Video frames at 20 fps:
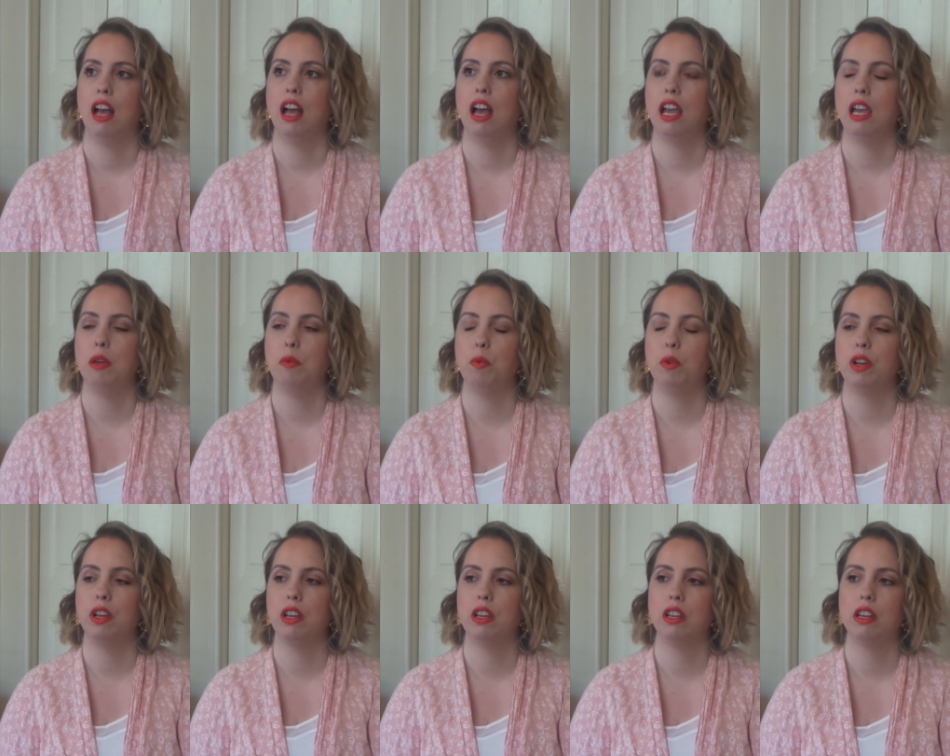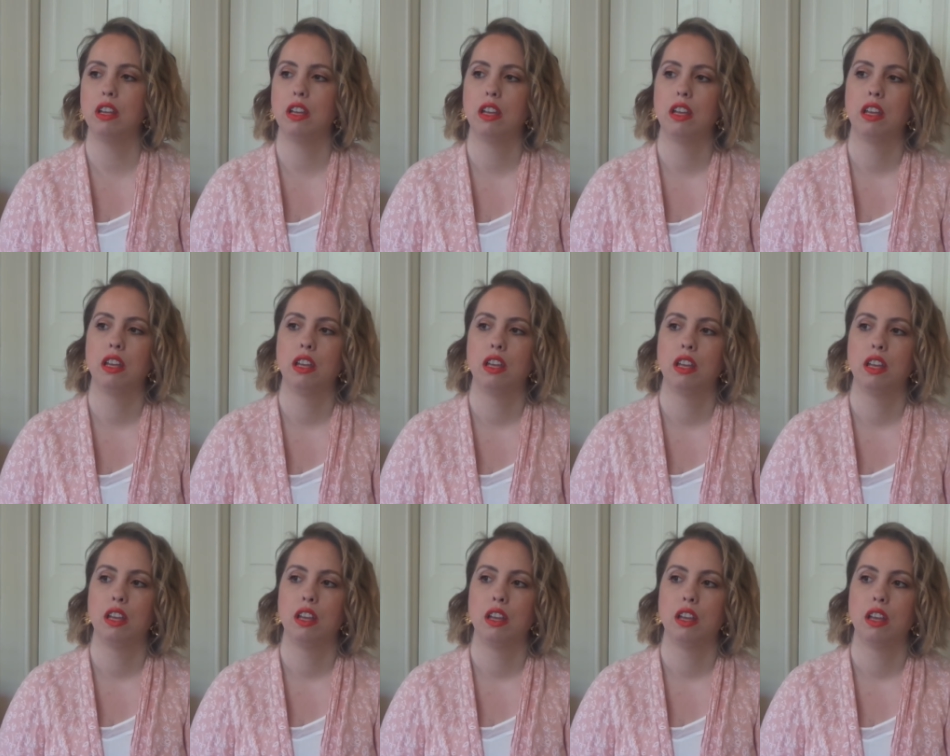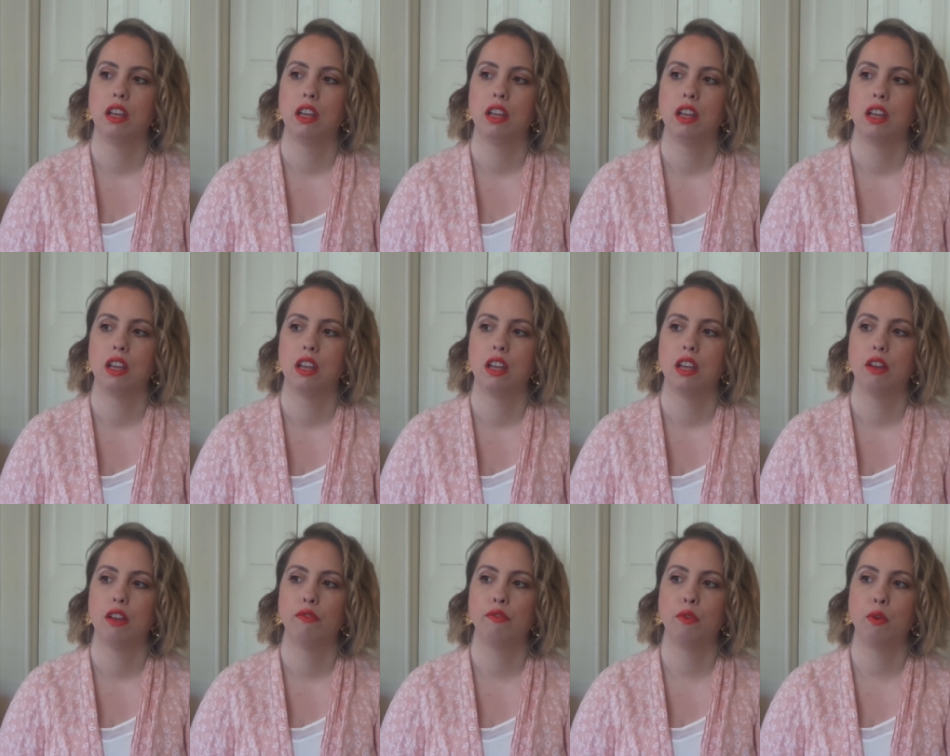I would
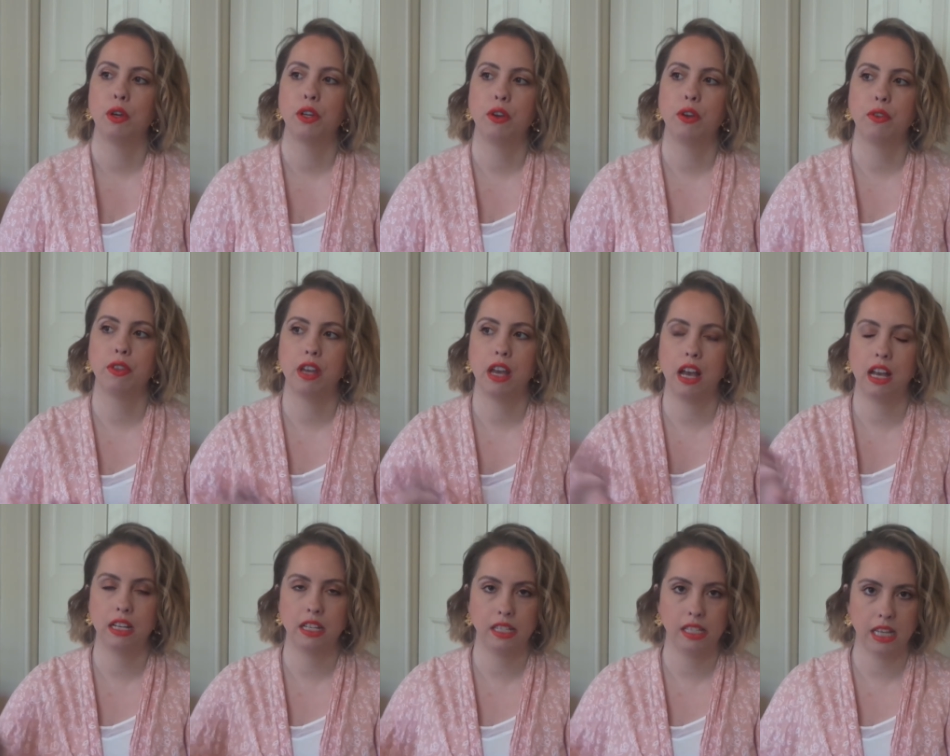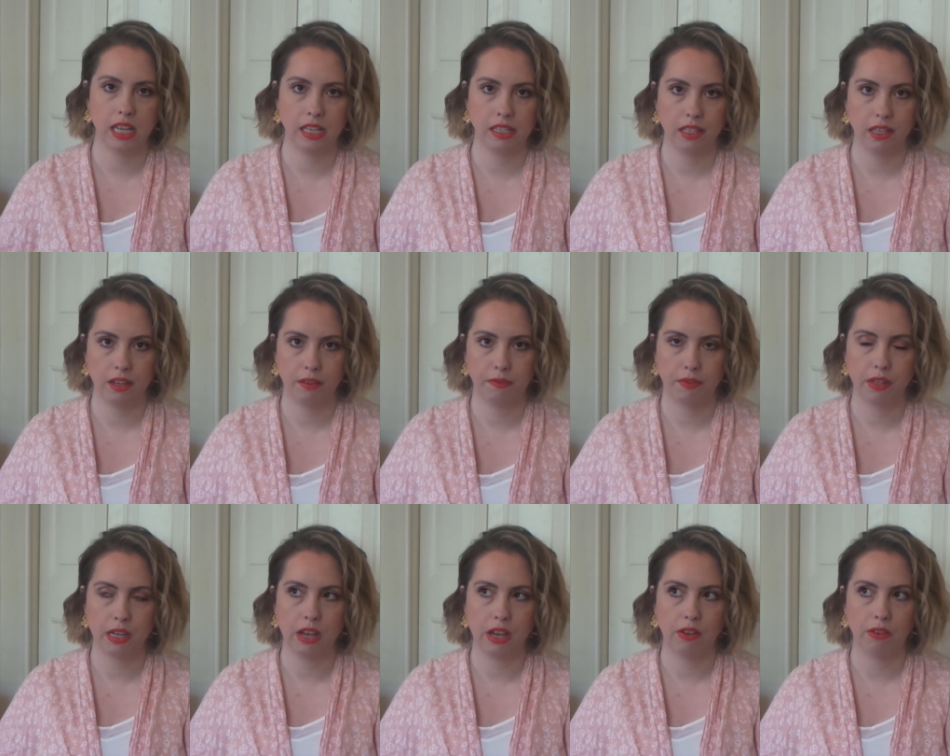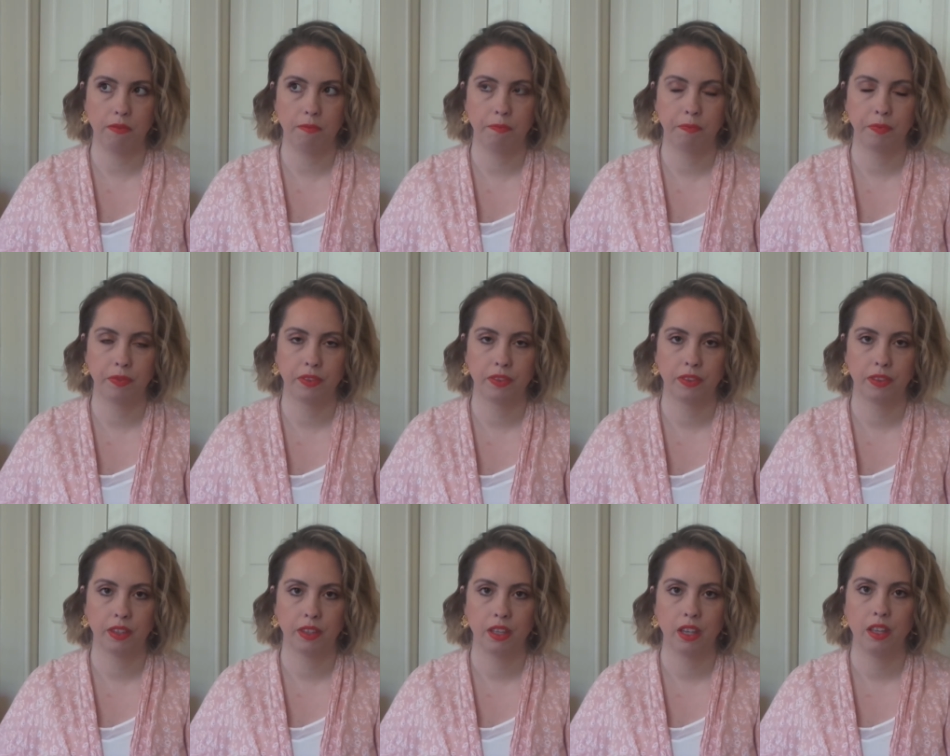forego the Anastasia for now.
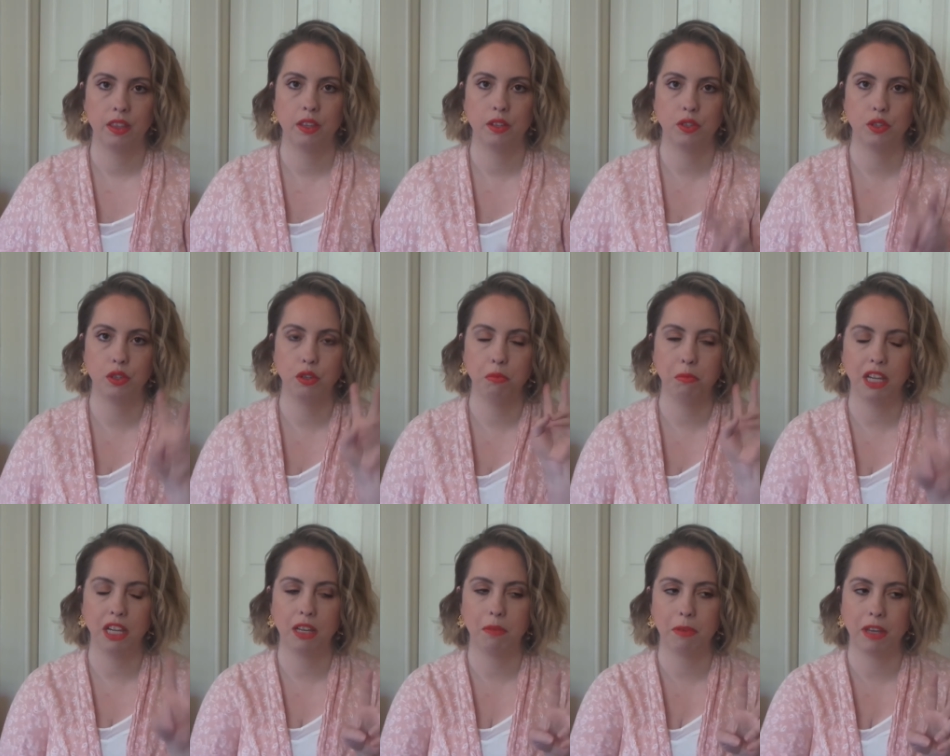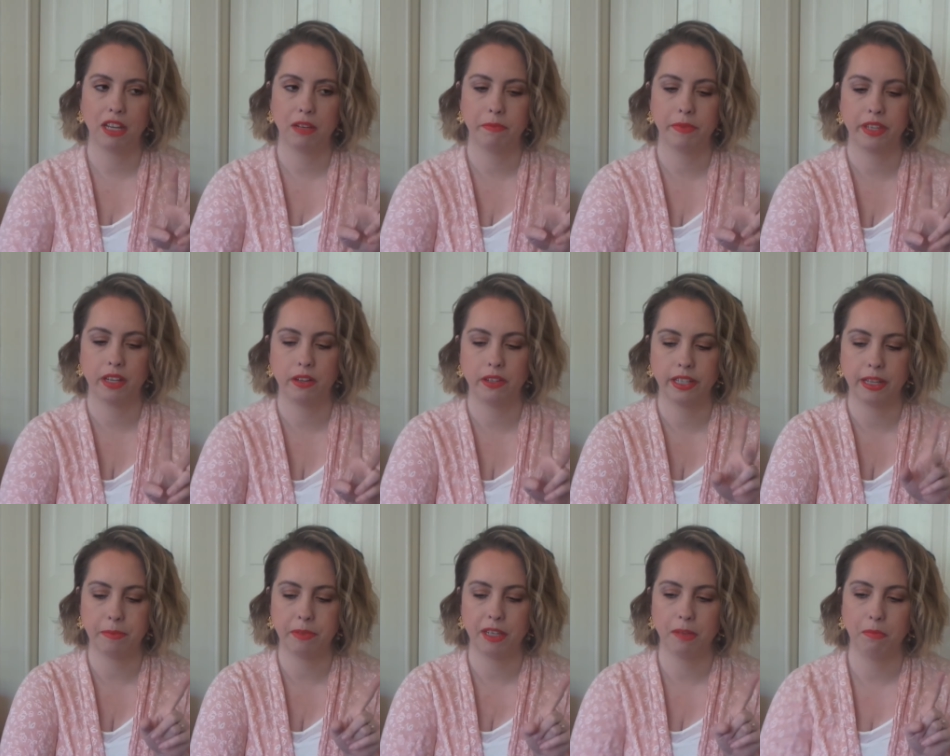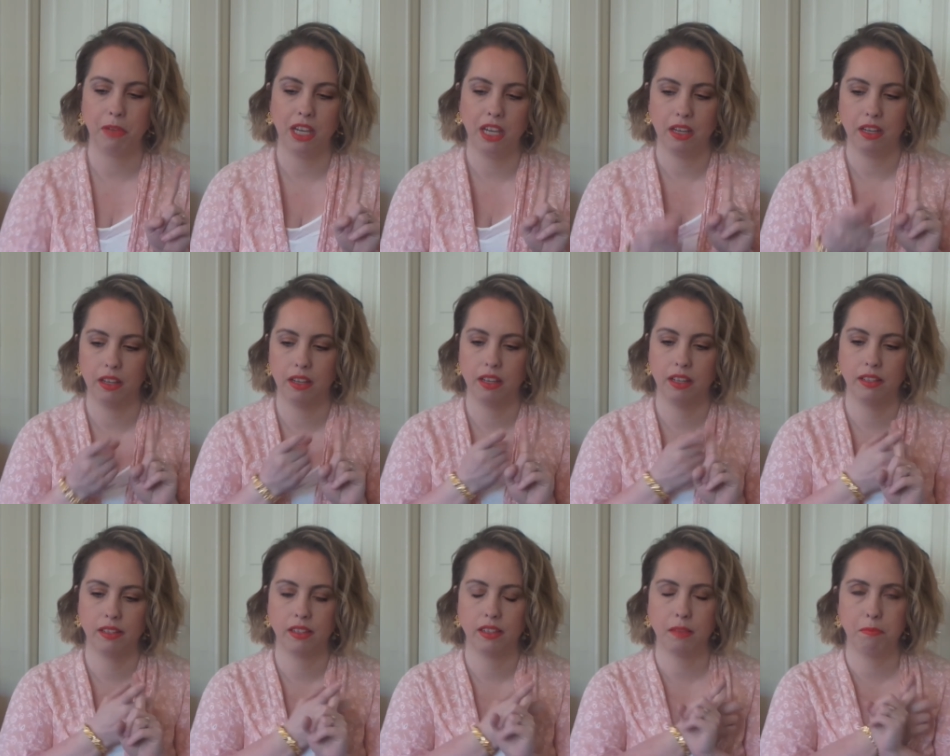The two makeup items that are tempting me
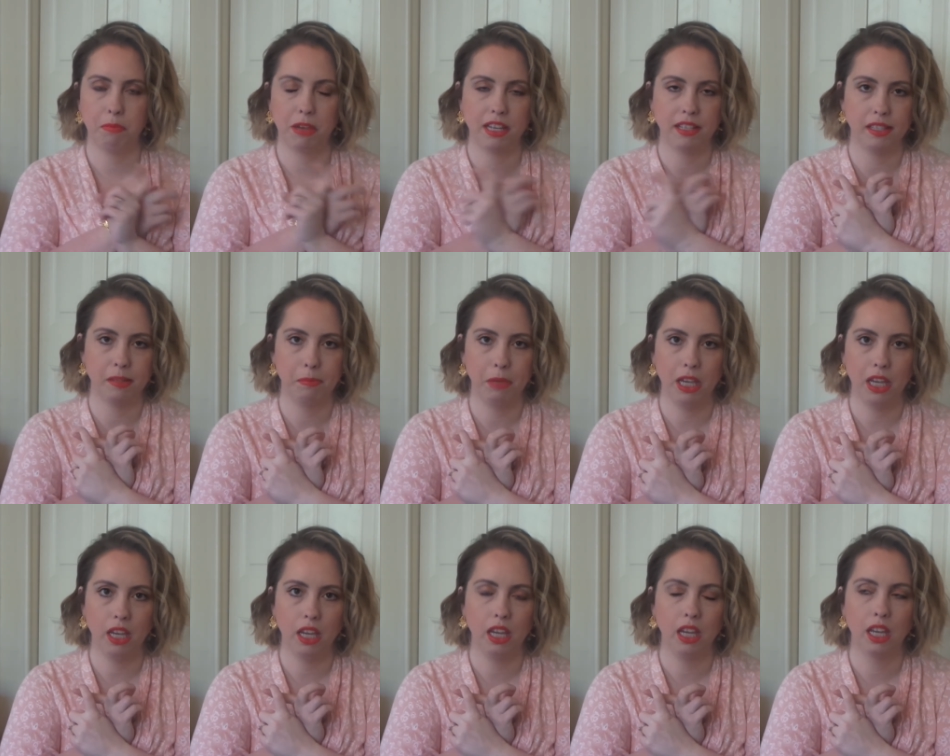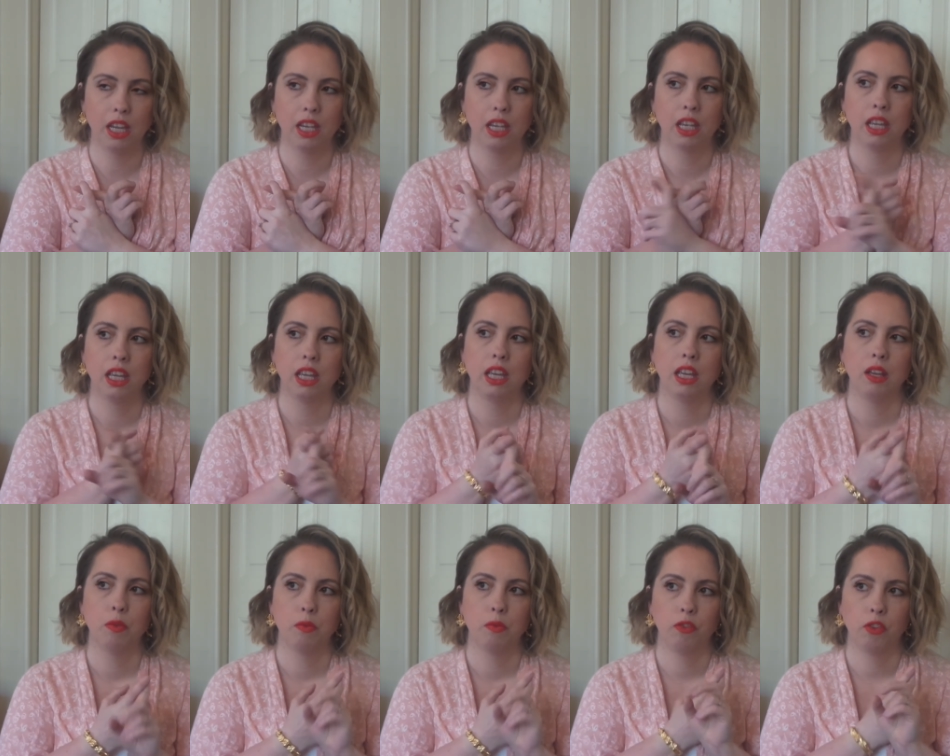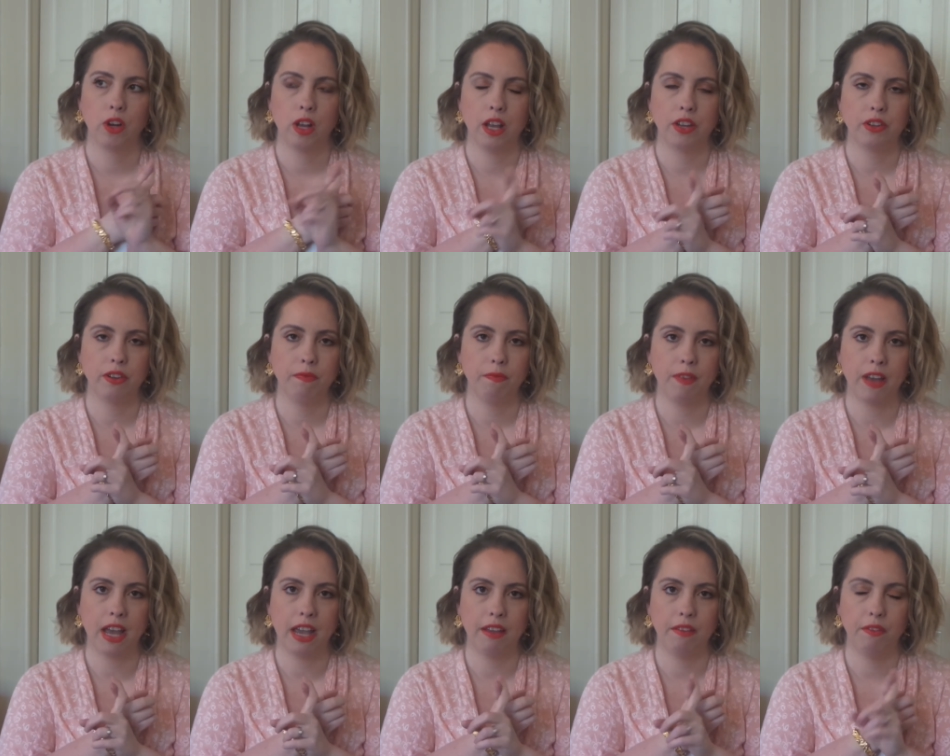is the Basame for
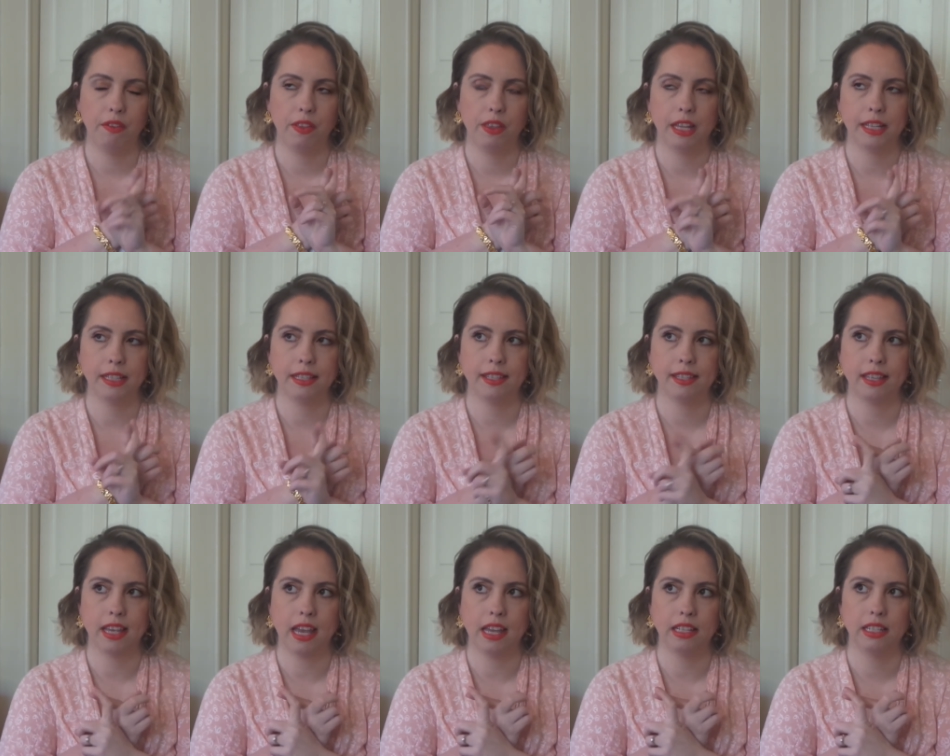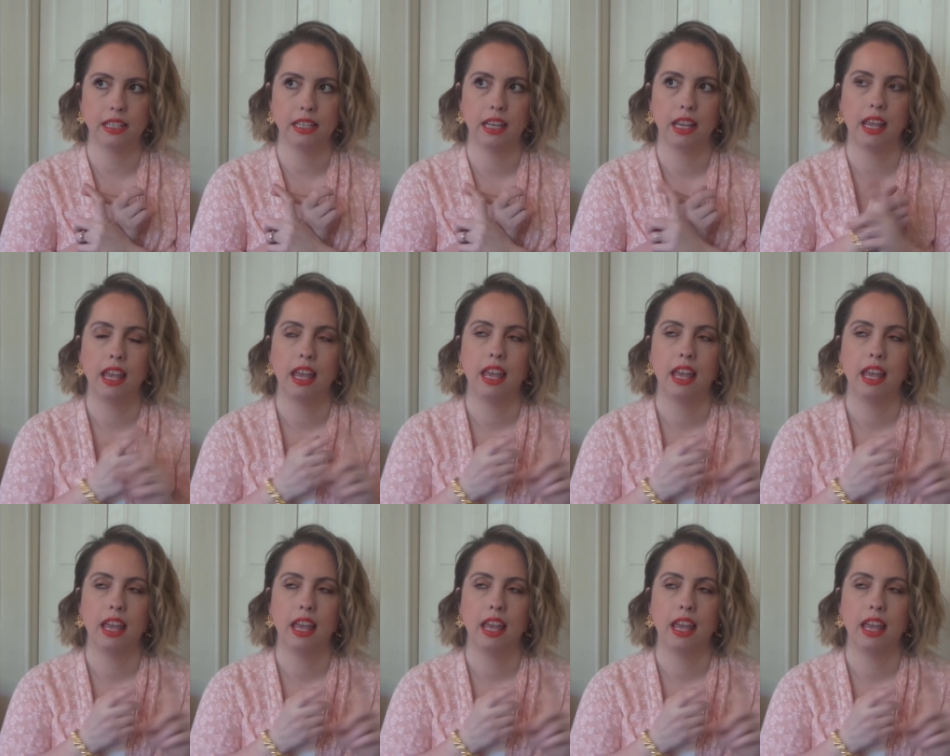$105, that set,